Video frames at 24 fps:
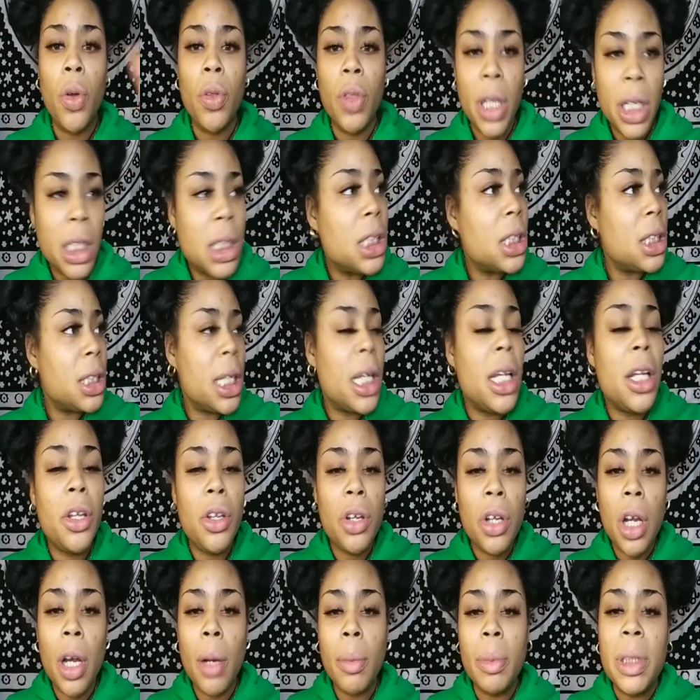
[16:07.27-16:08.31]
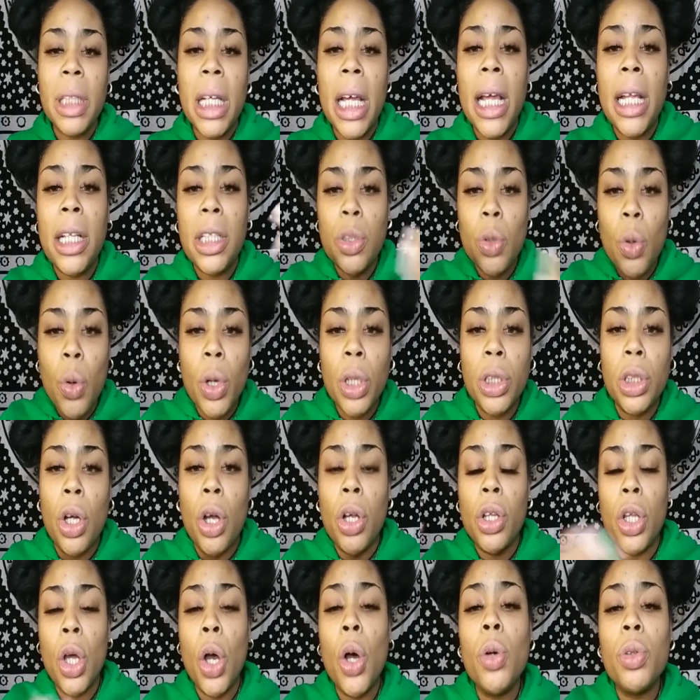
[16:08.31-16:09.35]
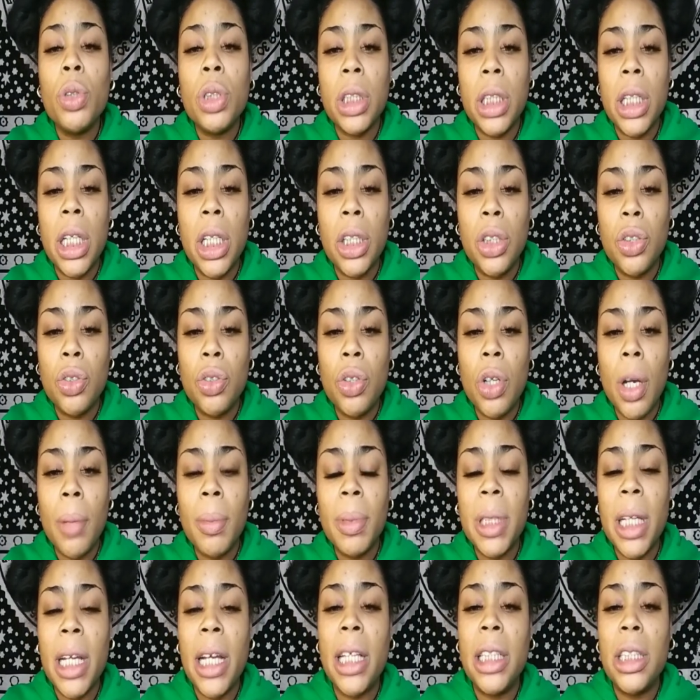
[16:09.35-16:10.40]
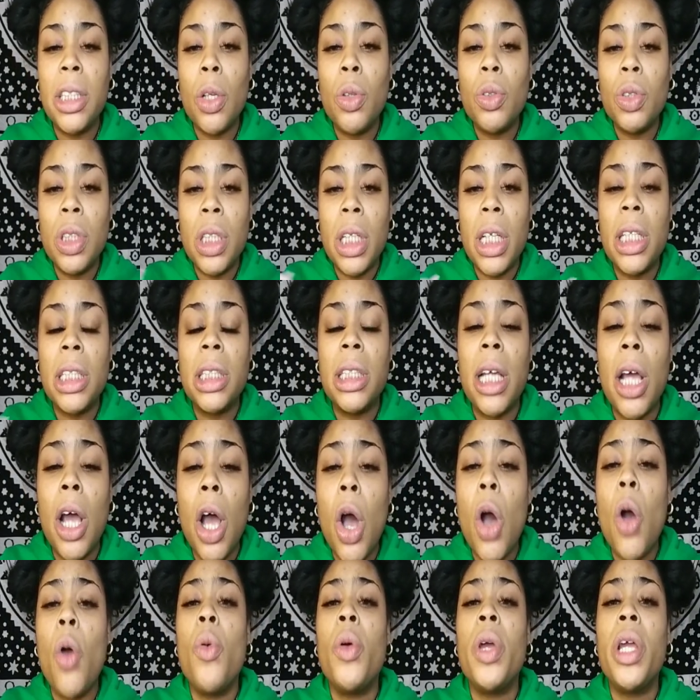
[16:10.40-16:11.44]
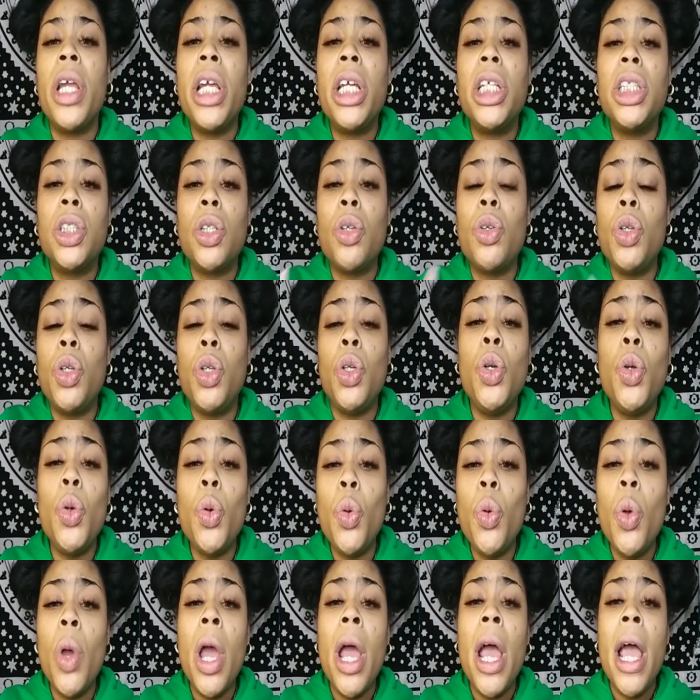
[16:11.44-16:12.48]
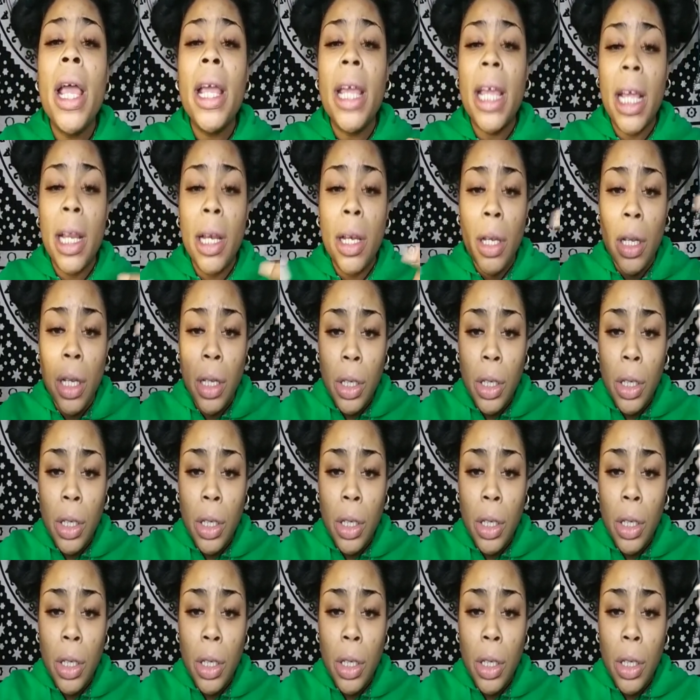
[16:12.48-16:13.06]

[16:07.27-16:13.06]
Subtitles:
This is the, you know what I'm saying? Taurus are those things. You know what I'm saying? It's those things that hone in so you can,